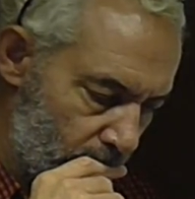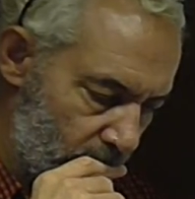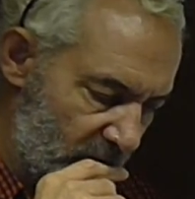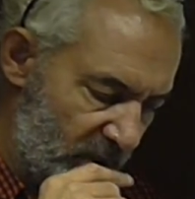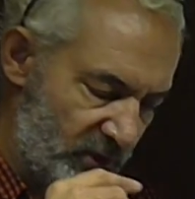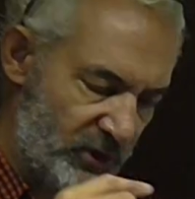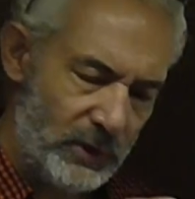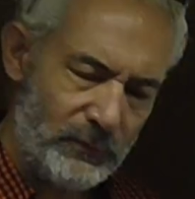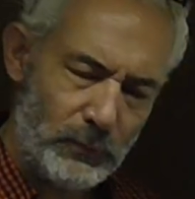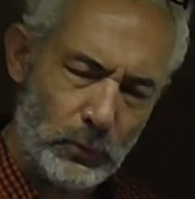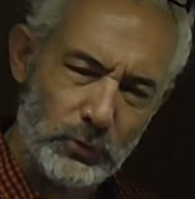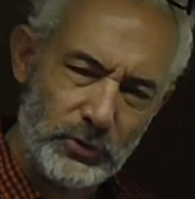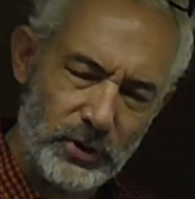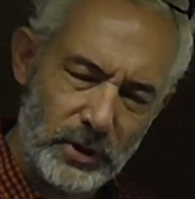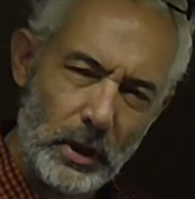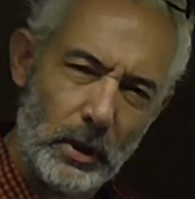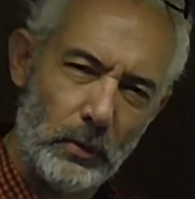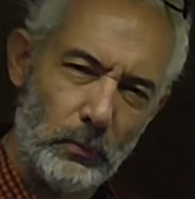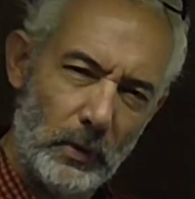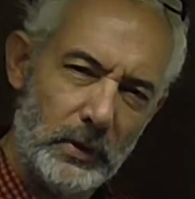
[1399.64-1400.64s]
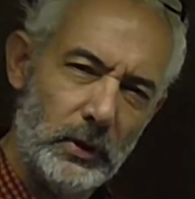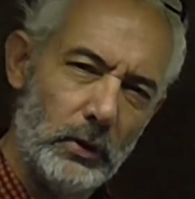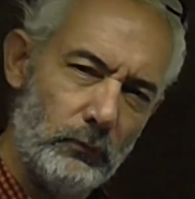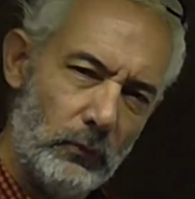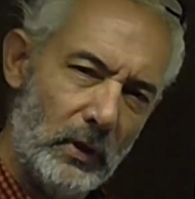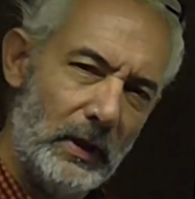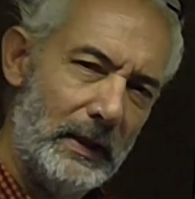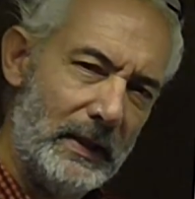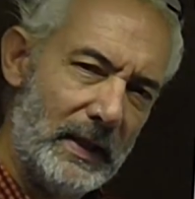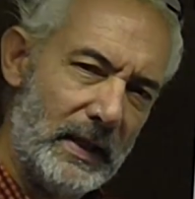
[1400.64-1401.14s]
it's difficult to know when you're
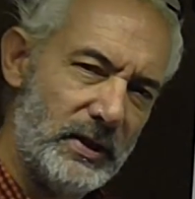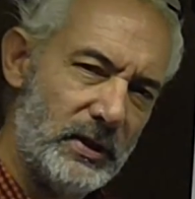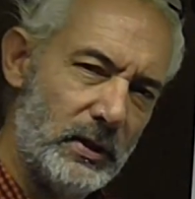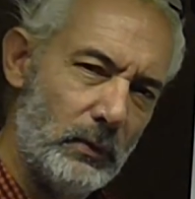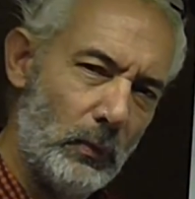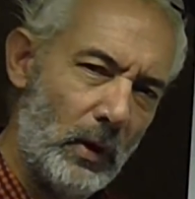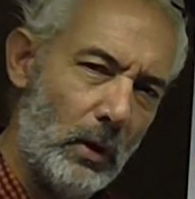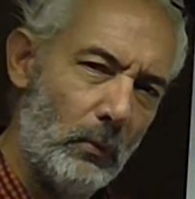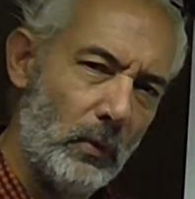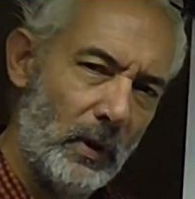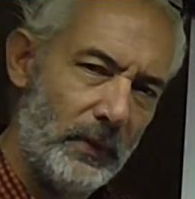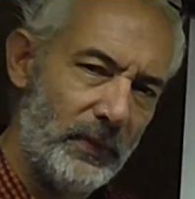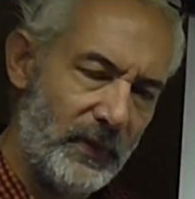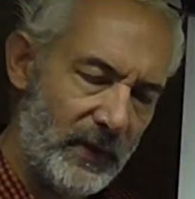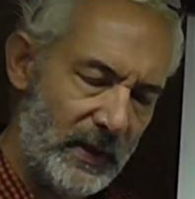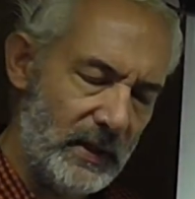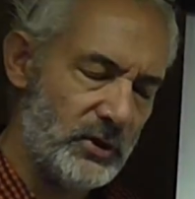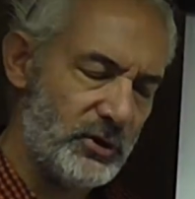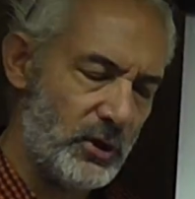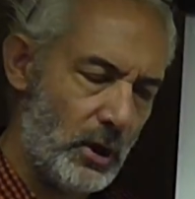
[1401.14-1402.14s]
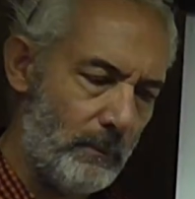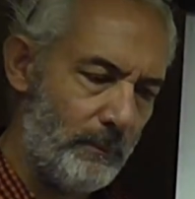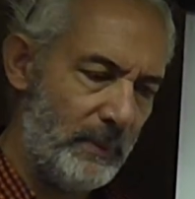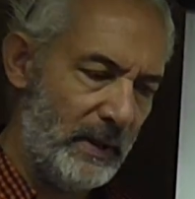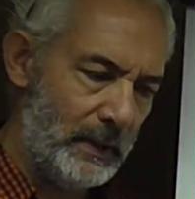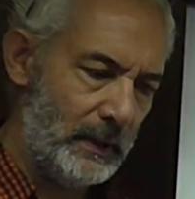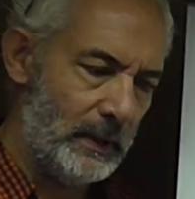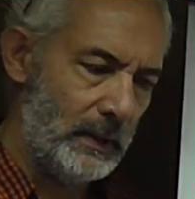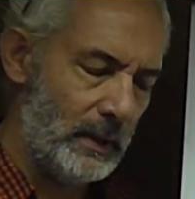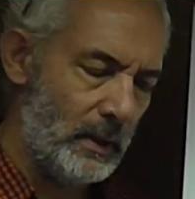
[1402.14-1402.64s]
really getting well, when things are
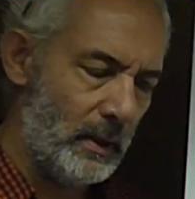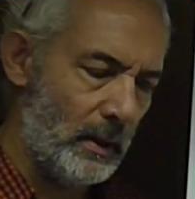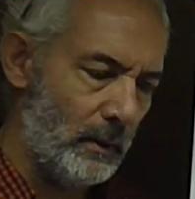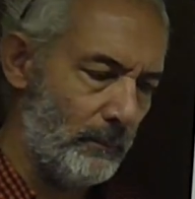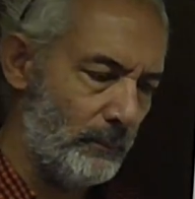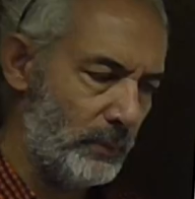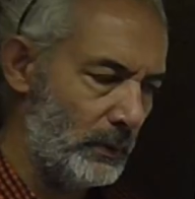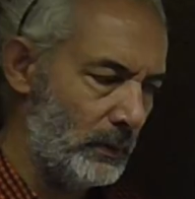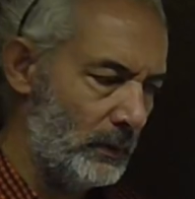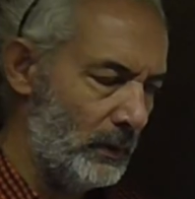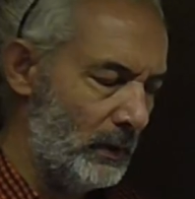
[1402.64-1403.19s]
picking up.